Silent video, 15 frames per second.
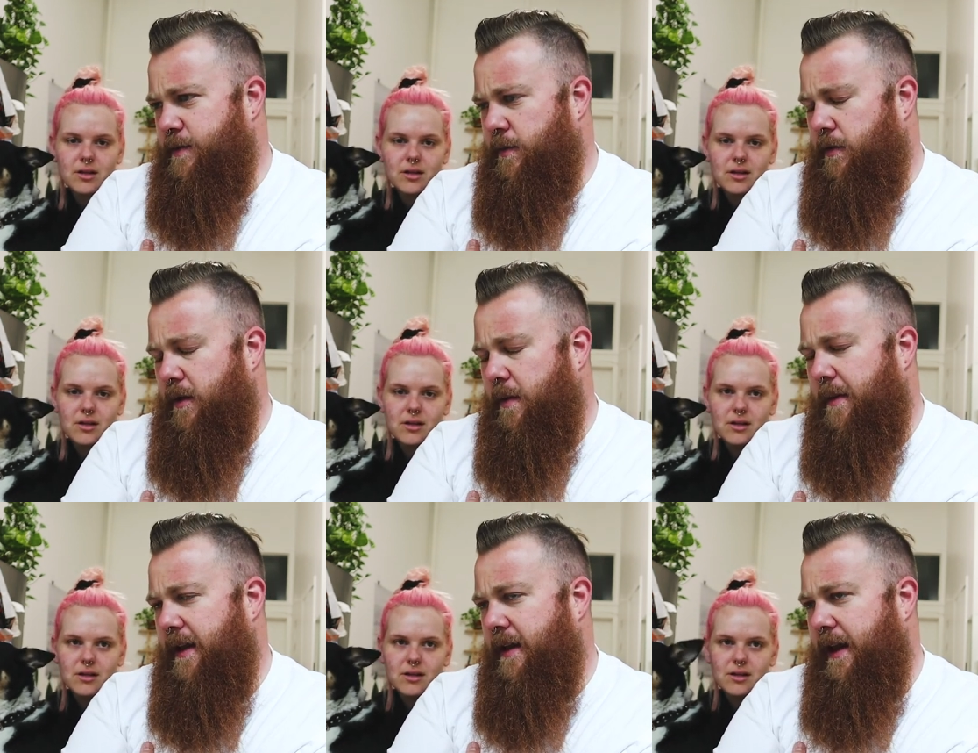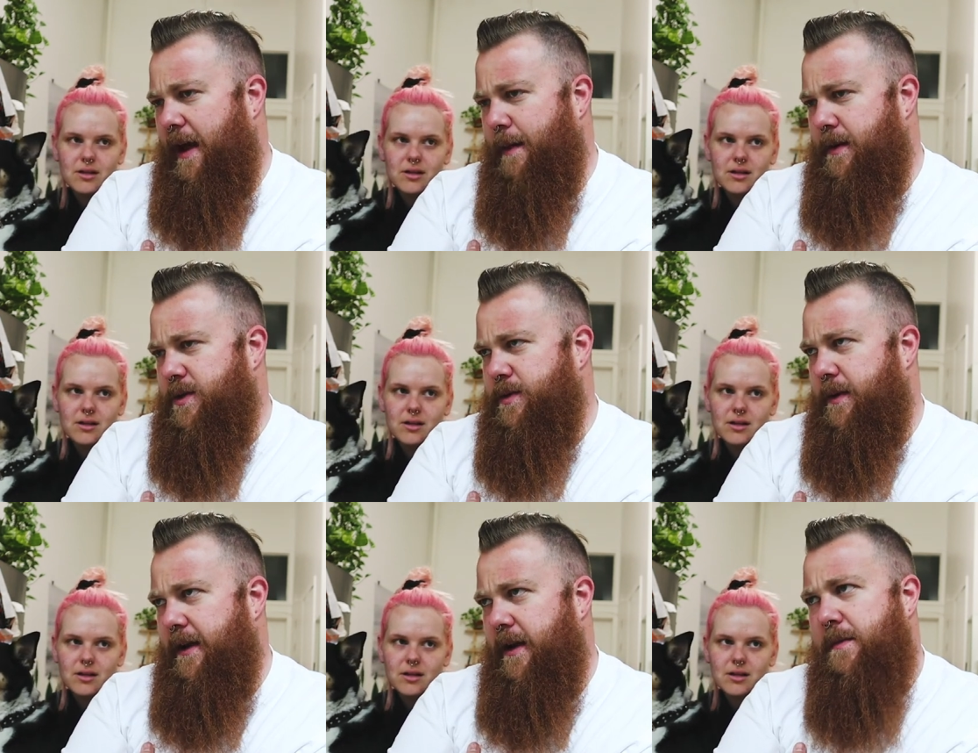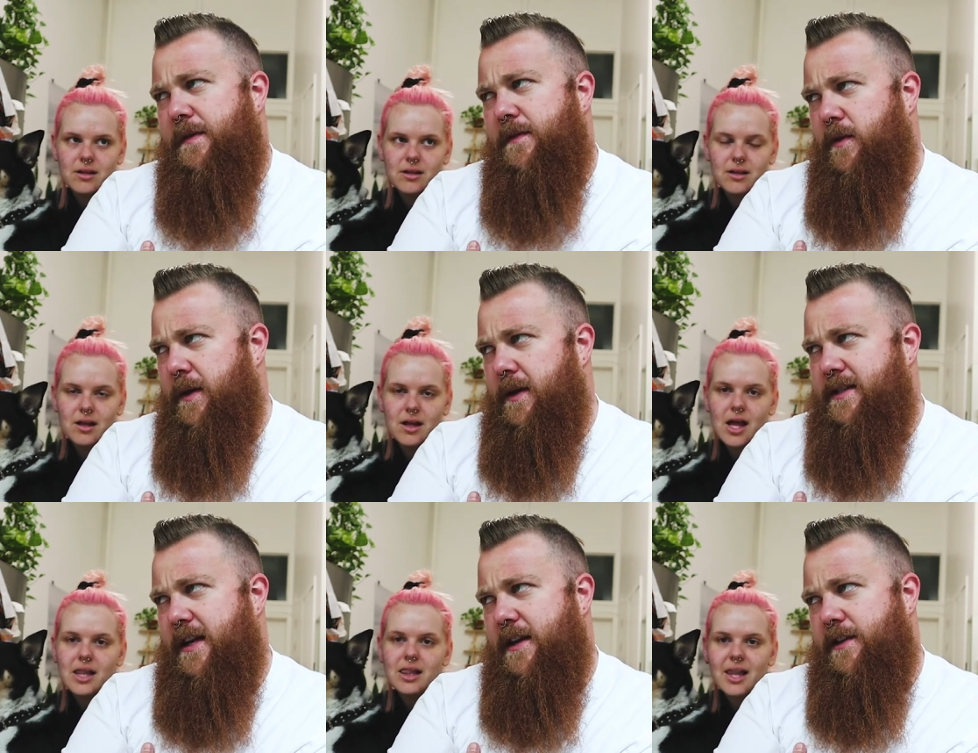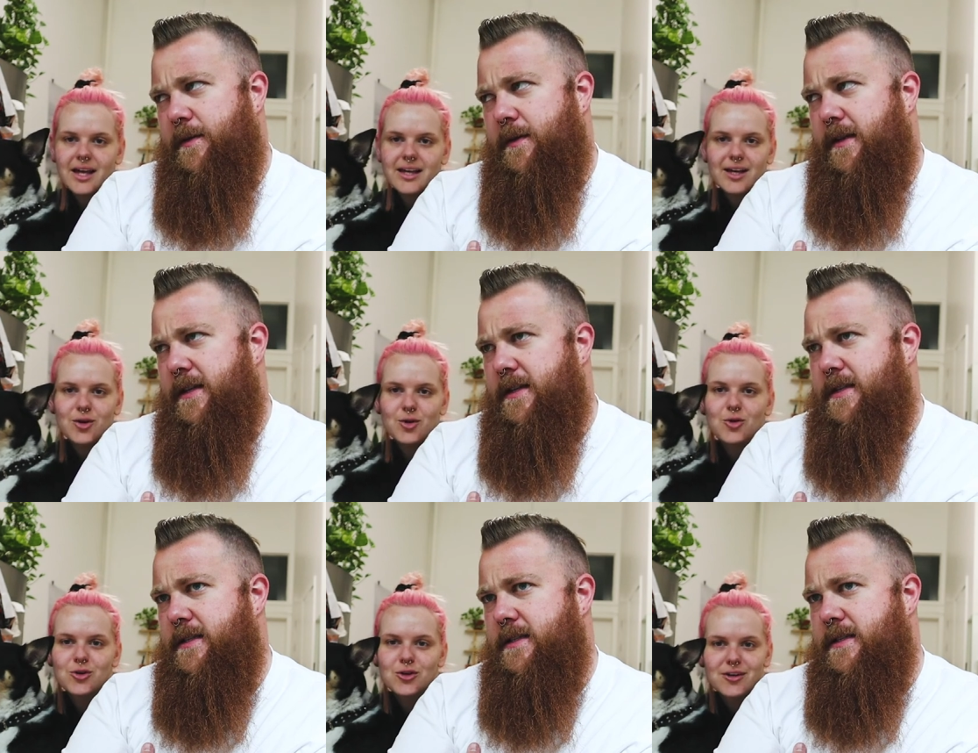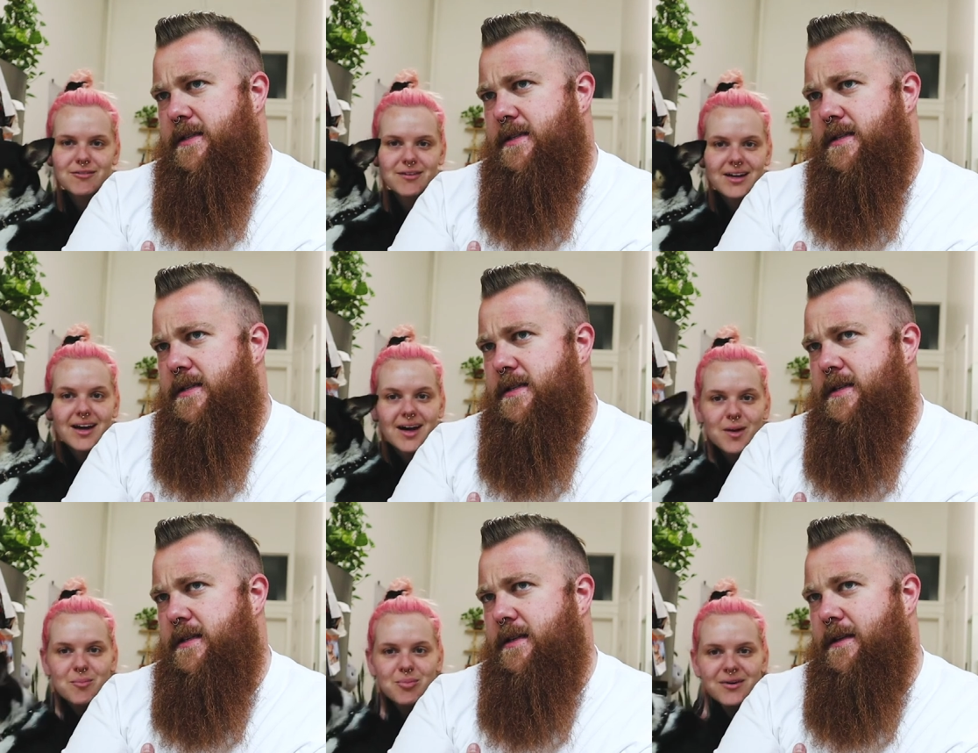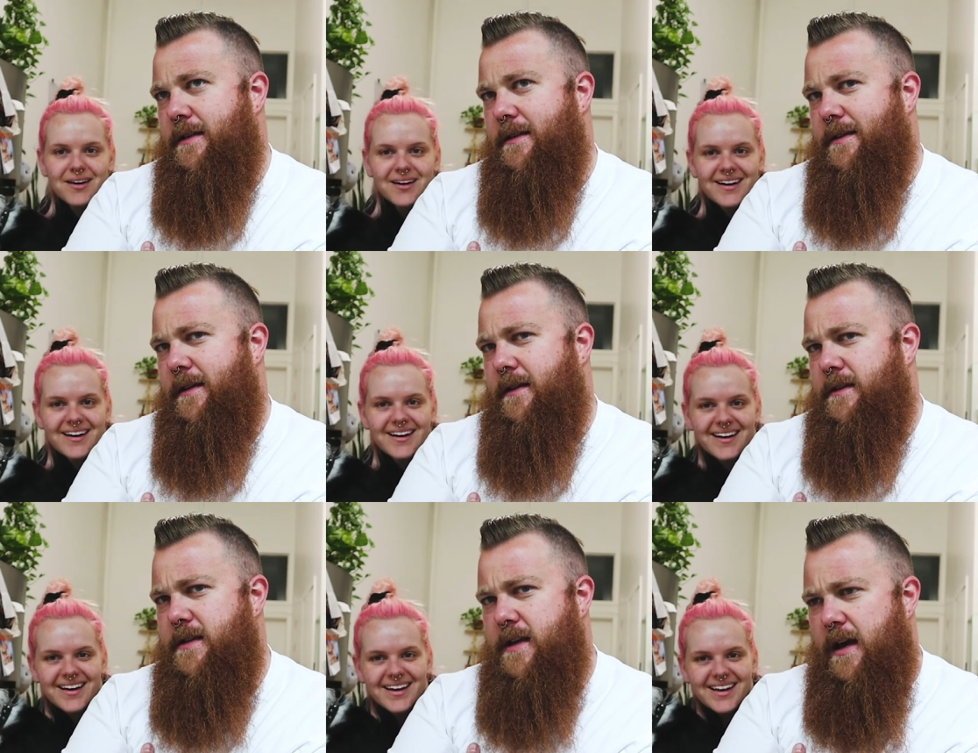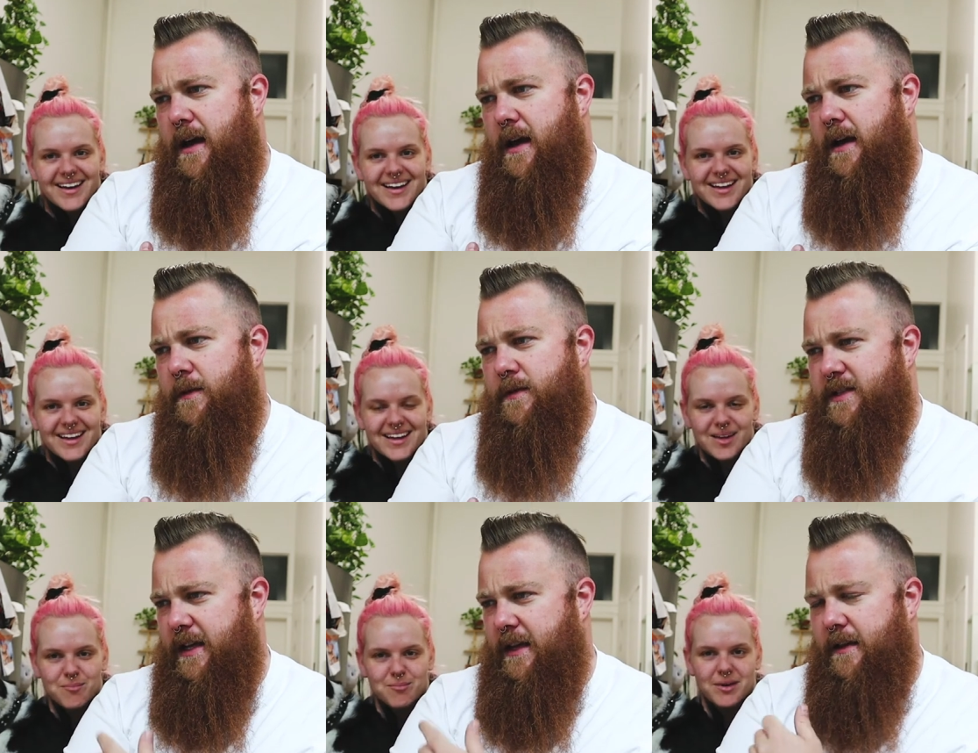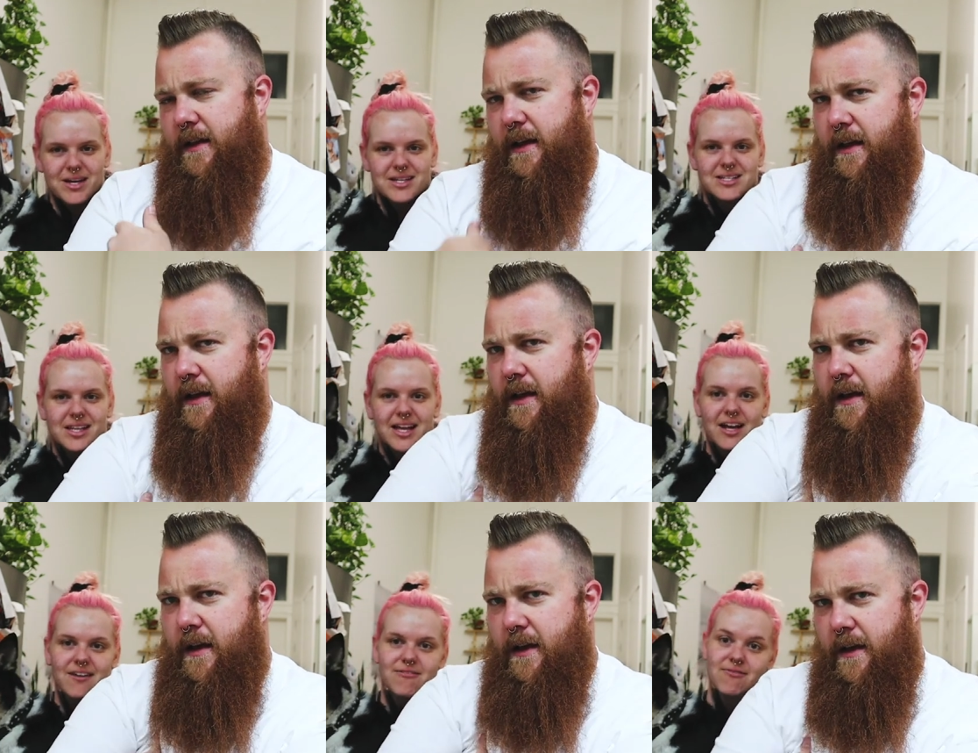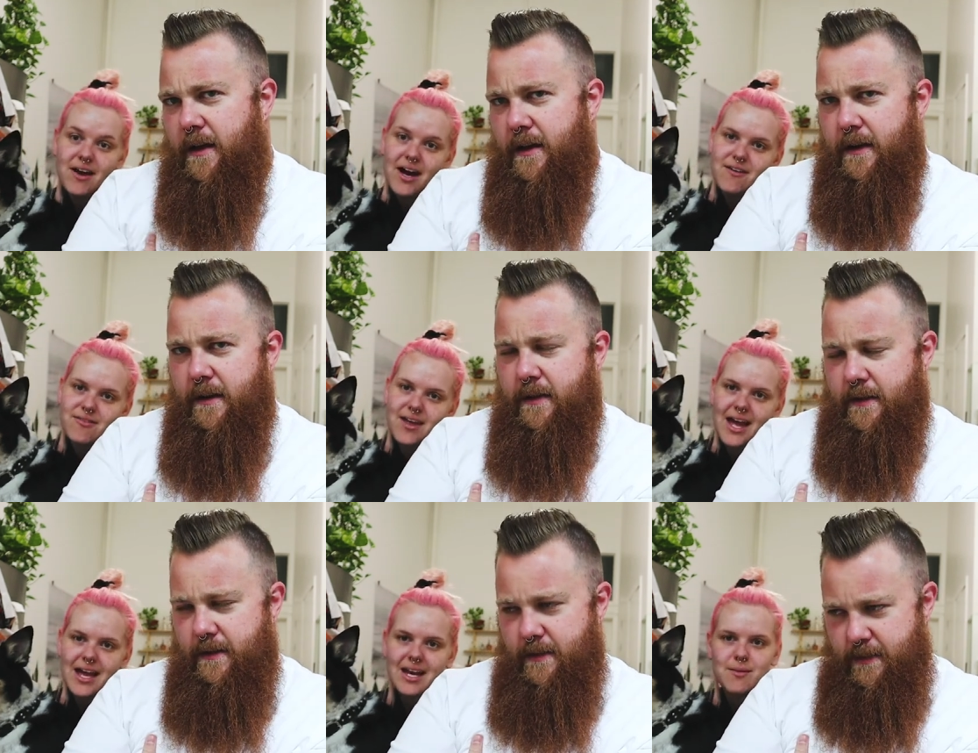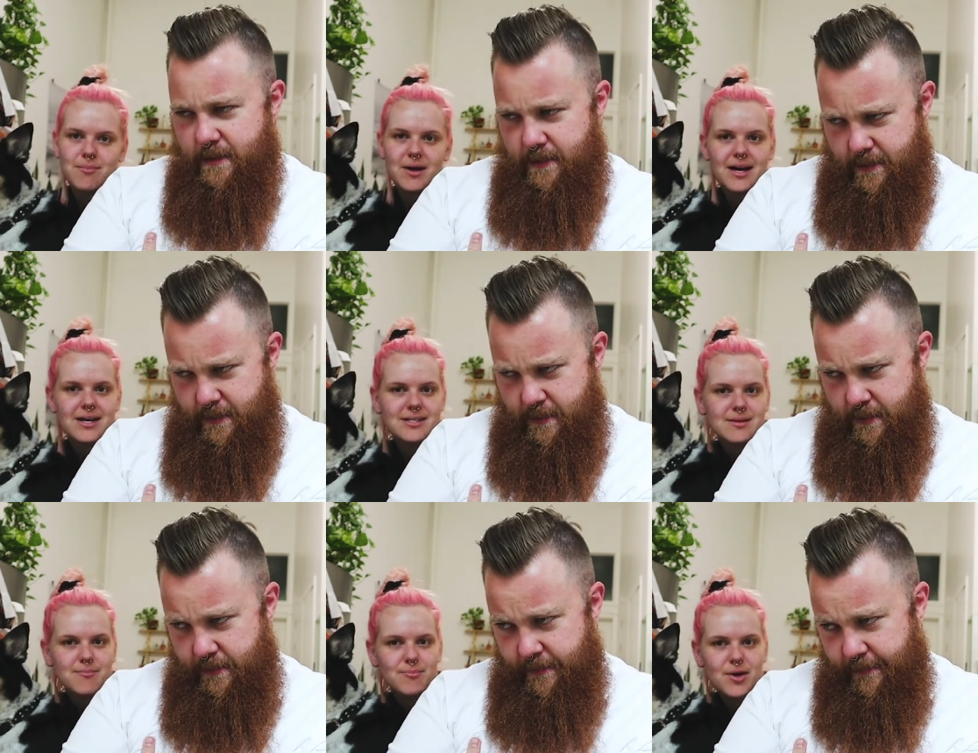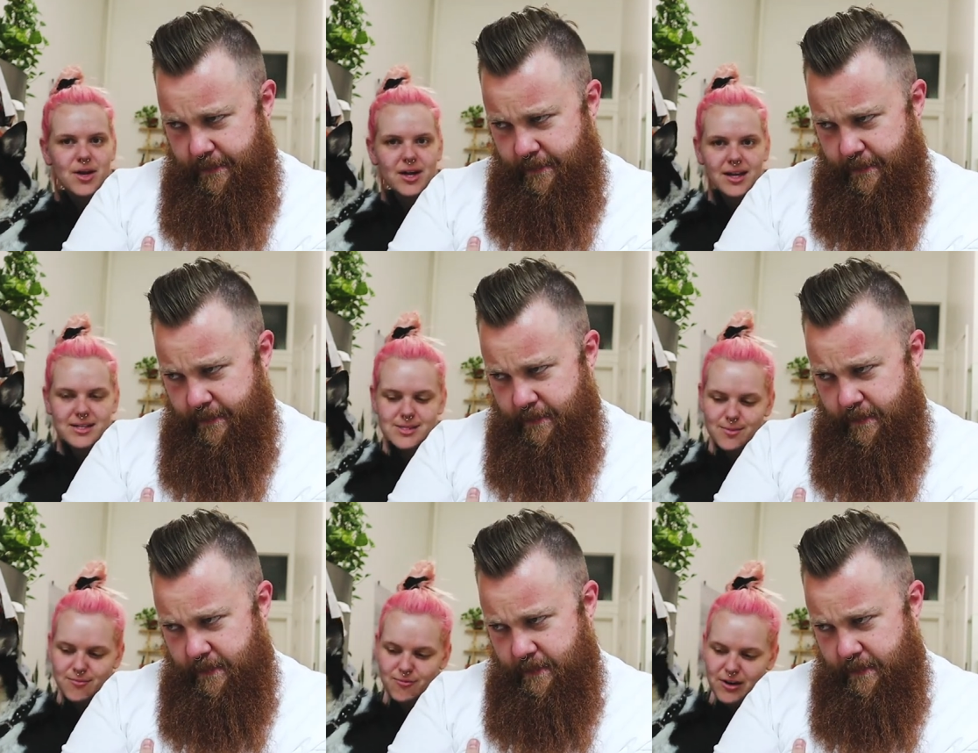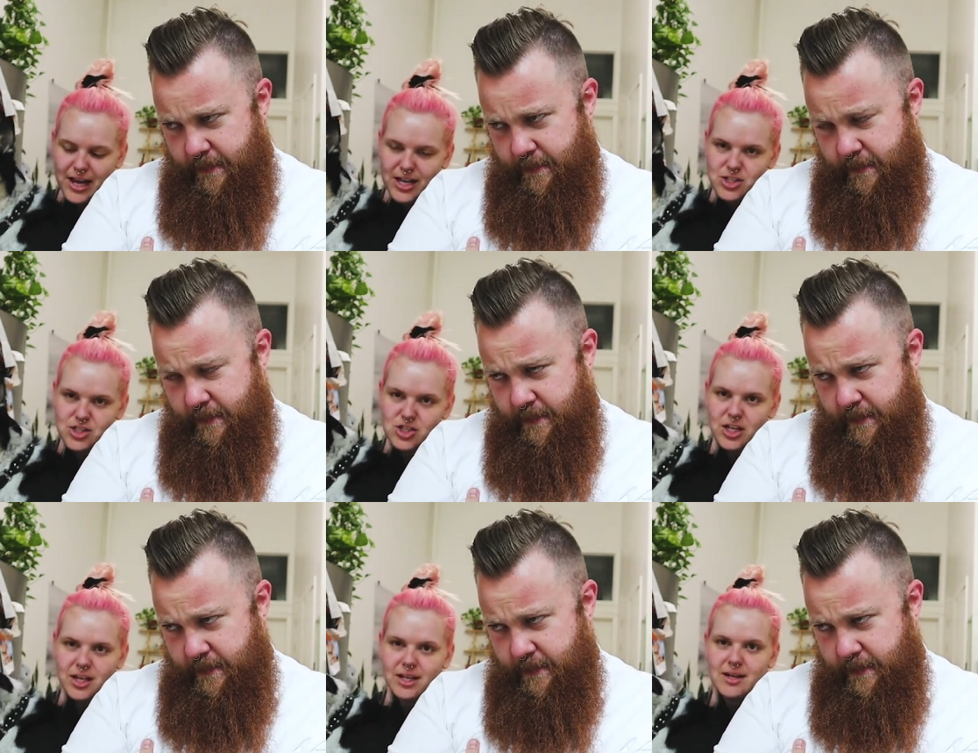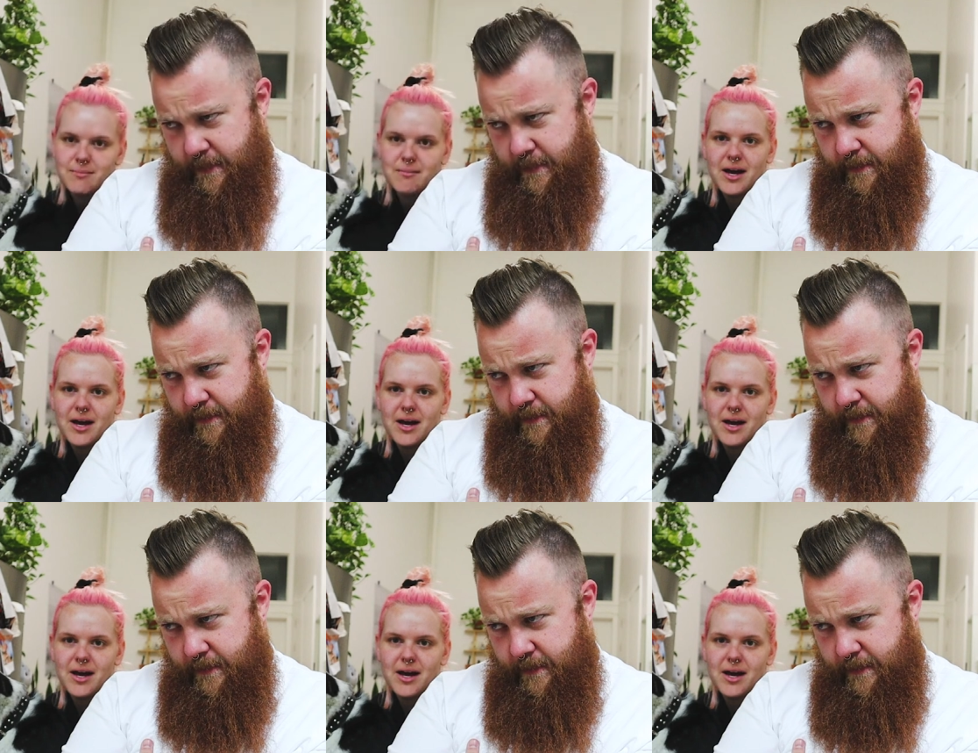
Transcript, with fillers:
Speaker 1: small compared to how much we're eating before we
Speaker 2: started. Like a quarter of a cup.
Speaker 1: Yeah, it
Speaker 2: was like compared to like 5 candy bars, a burger, some fried chicken, and